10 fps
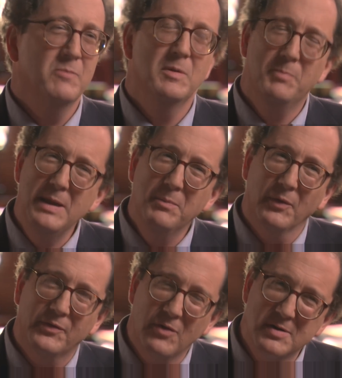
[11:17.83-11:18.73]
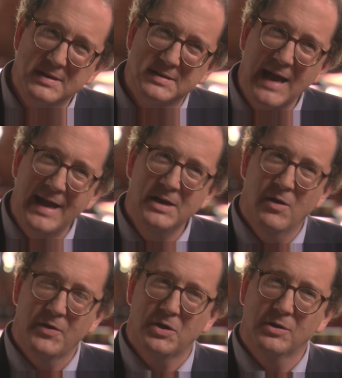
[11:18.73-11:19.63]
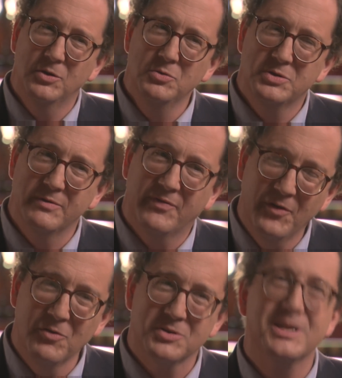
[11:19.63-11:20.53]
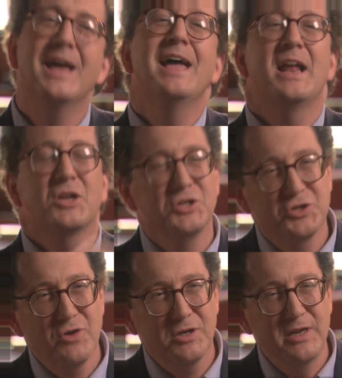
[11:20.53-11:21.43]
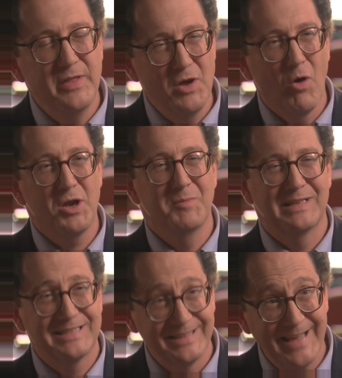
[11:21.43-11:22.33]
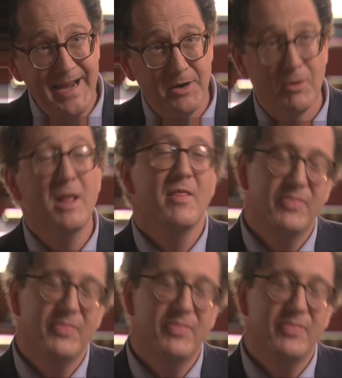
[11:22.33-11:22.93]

And when people start deciding on the conclusion first and constructing the arguments later,